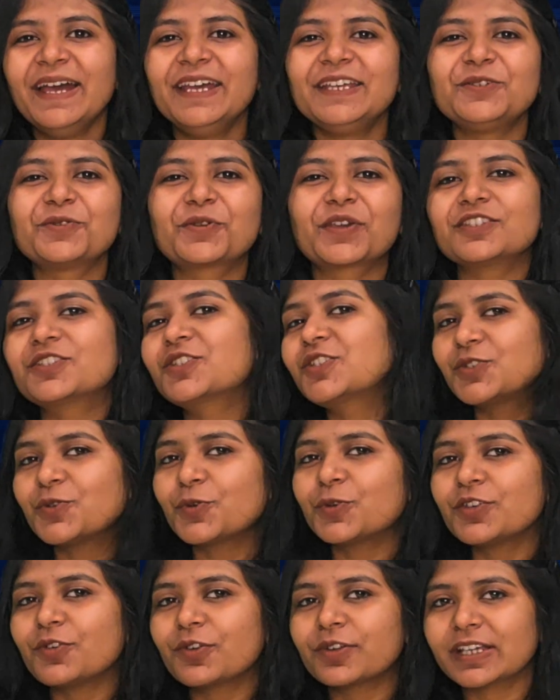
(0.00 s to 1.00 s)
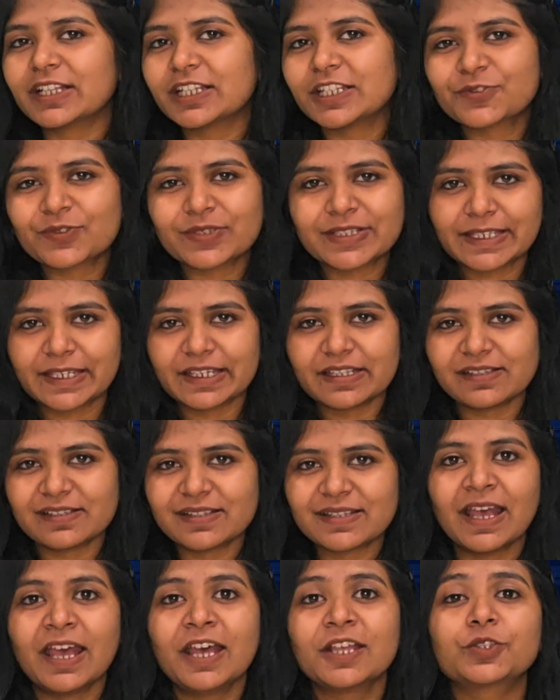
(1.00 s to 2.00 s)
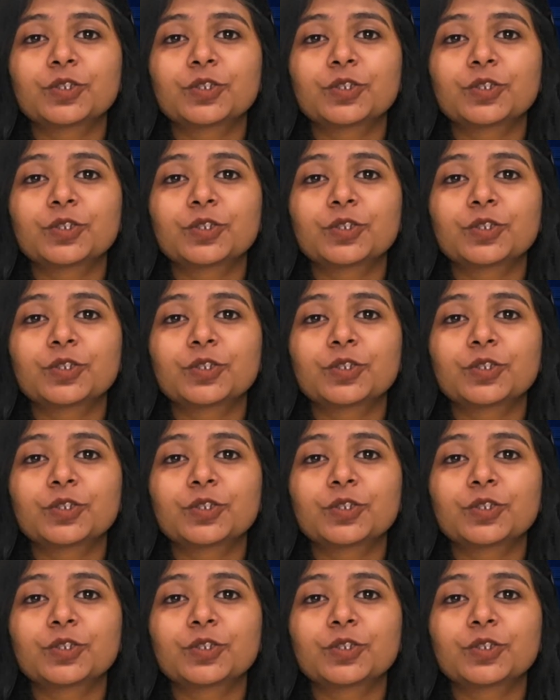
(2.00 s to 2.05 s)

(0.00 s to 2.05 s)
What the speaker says: You can show your English skills